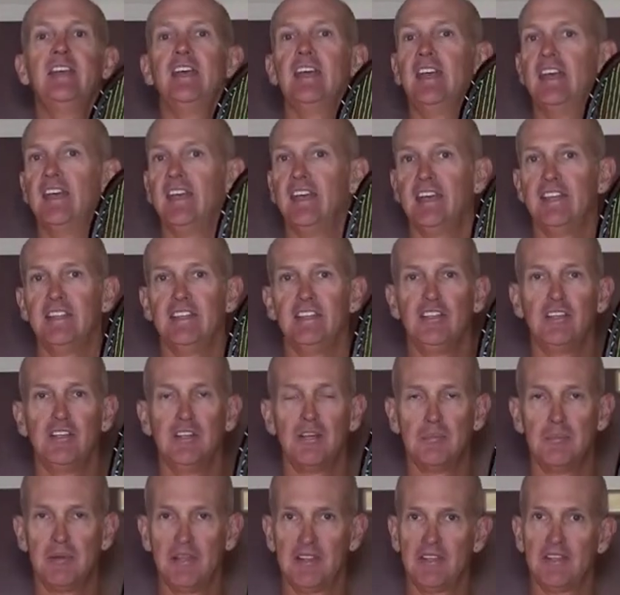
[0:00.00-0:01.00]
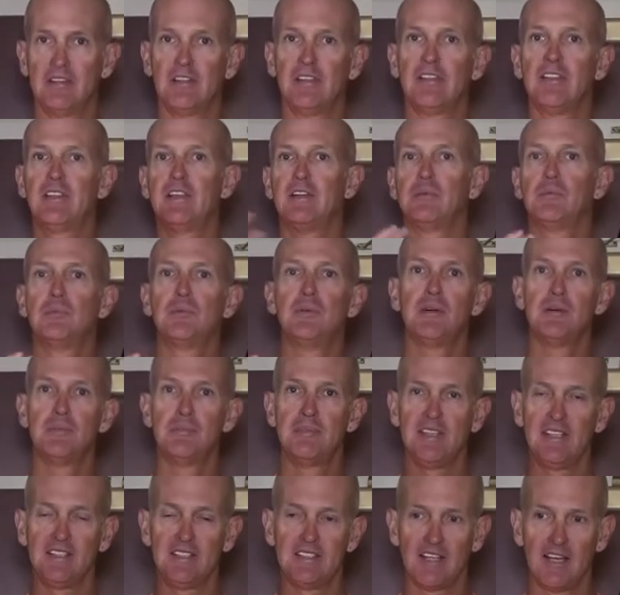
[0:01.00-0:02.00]
And, you know, but there, there will
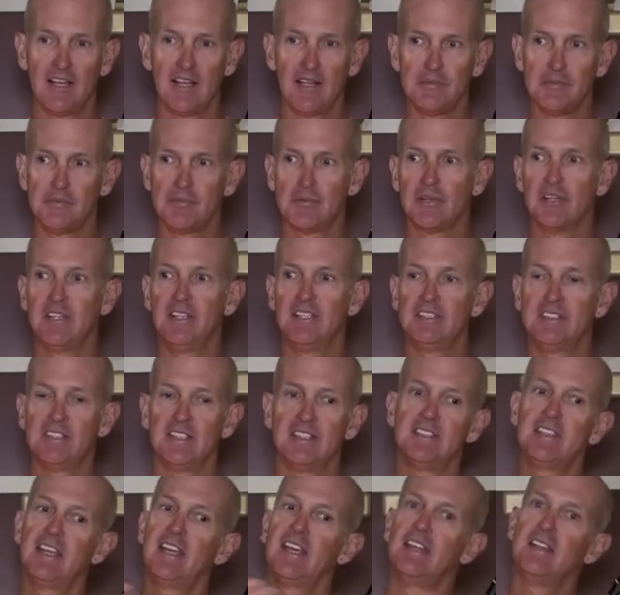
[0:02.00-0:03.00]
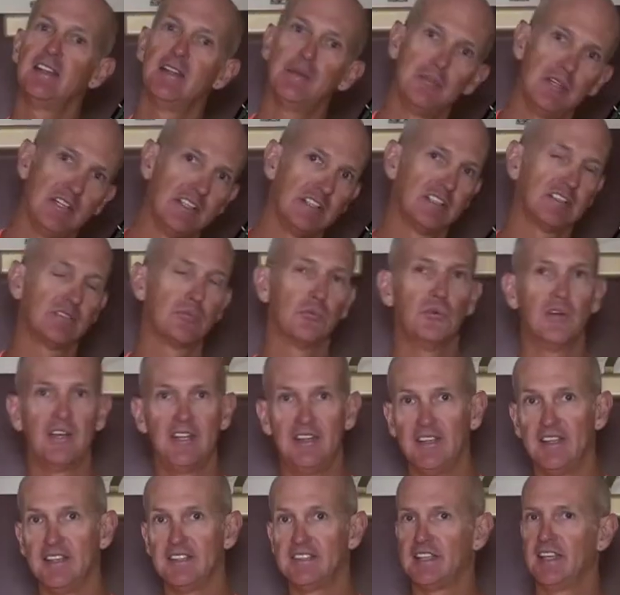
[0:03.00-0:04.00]
be times where he says, hey, let me just
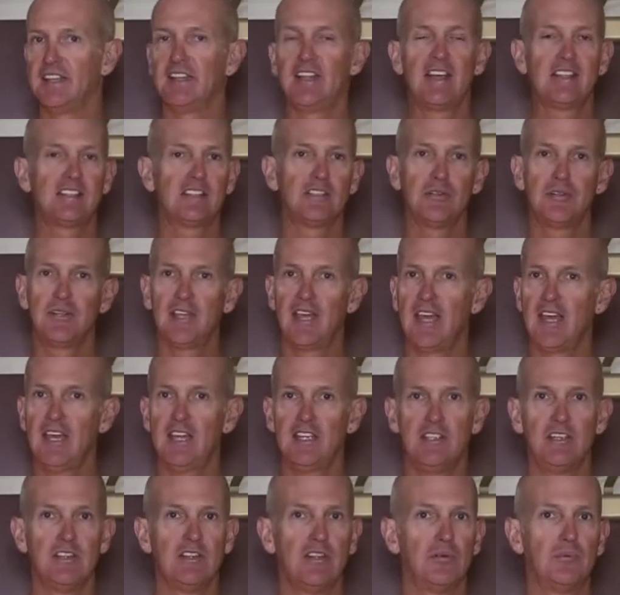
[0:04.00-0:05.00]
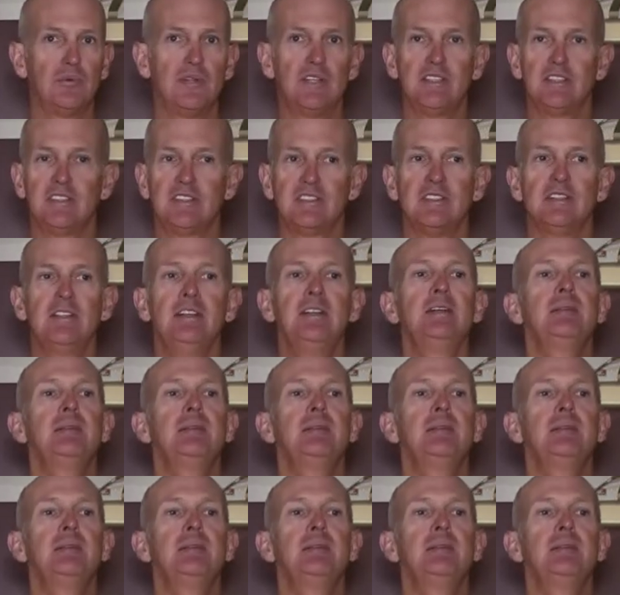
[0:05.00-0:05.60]
win this. And that's okay. You know, we just,